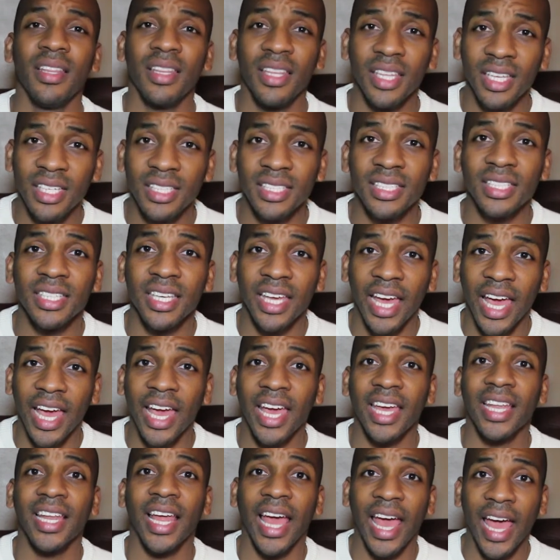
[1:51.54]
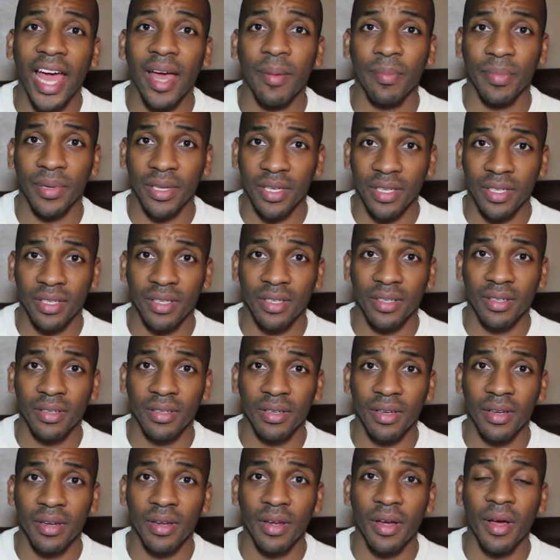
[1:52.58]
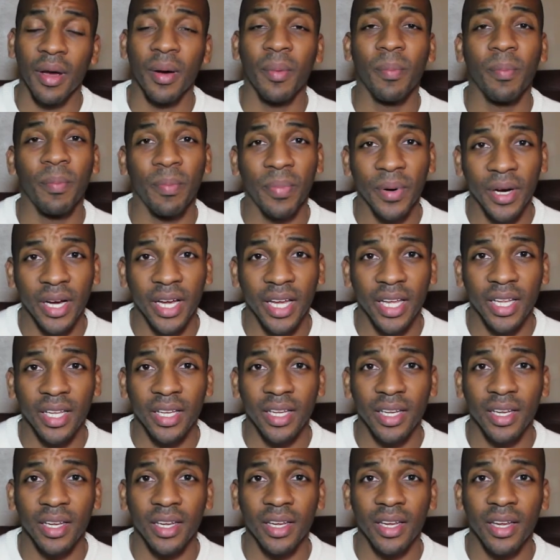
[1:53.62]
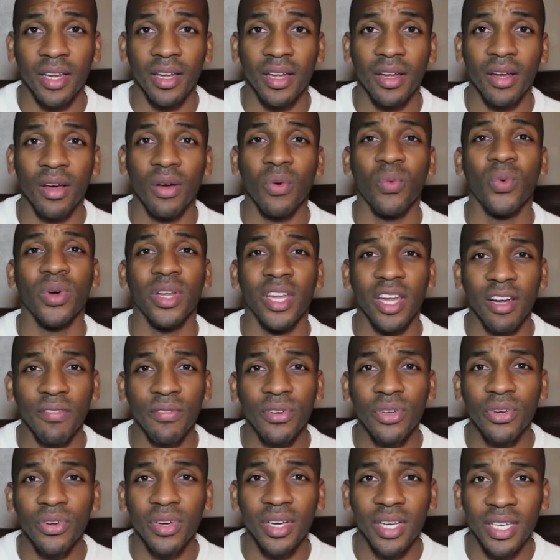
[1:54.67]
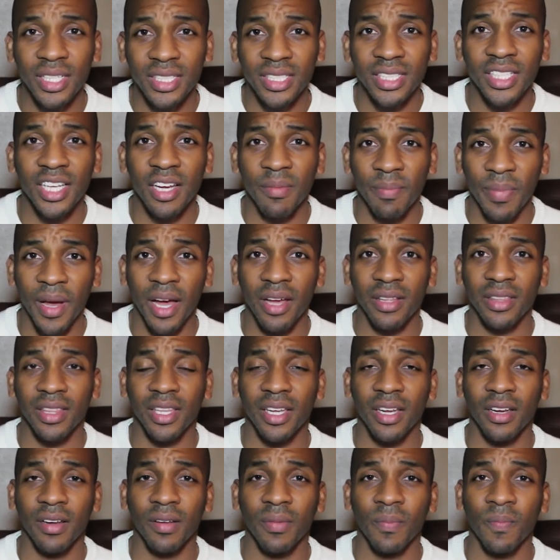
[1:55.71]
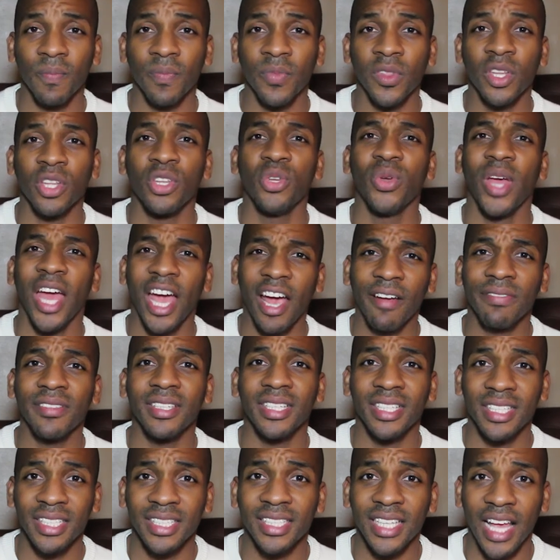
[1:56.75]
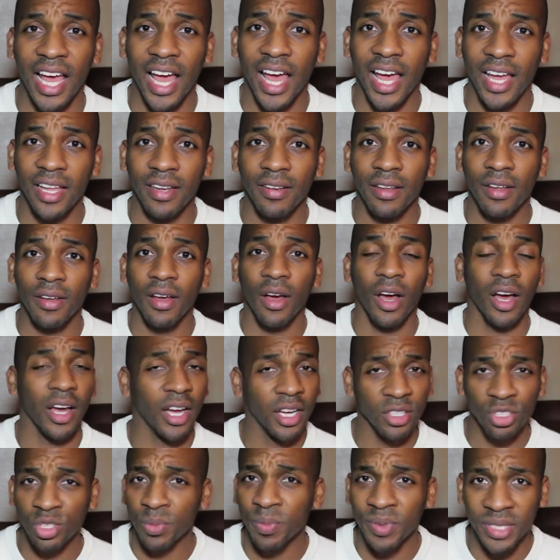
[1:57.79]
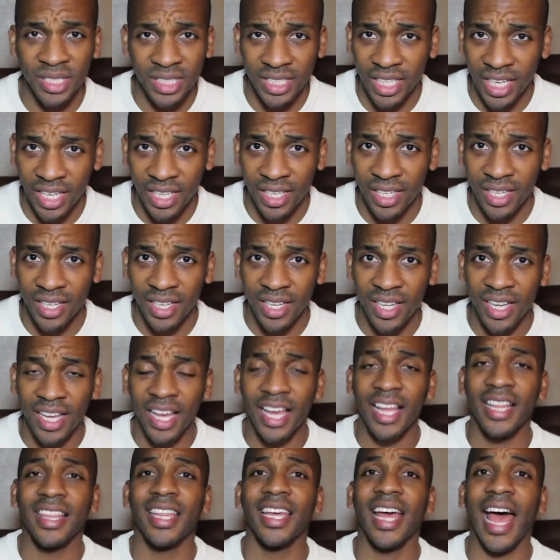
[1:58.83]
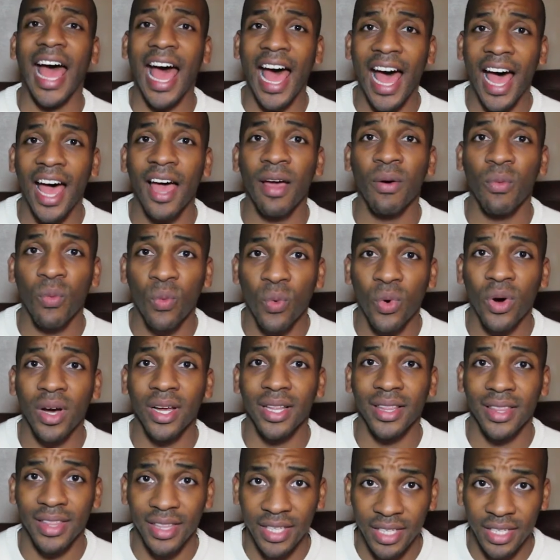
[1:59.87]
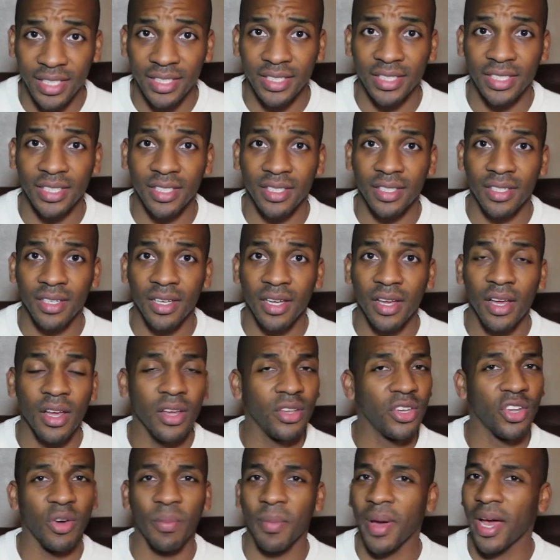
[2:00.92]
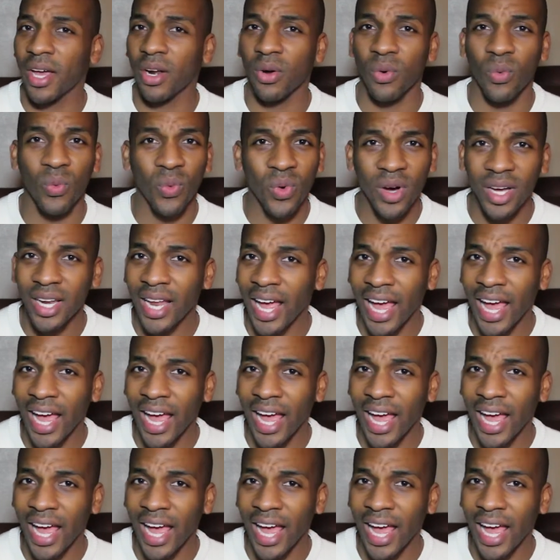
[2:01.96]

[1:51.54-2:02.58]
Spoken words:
this can happen. But whenever you're going to step out there, you have to decide 100% that I want this. No matter what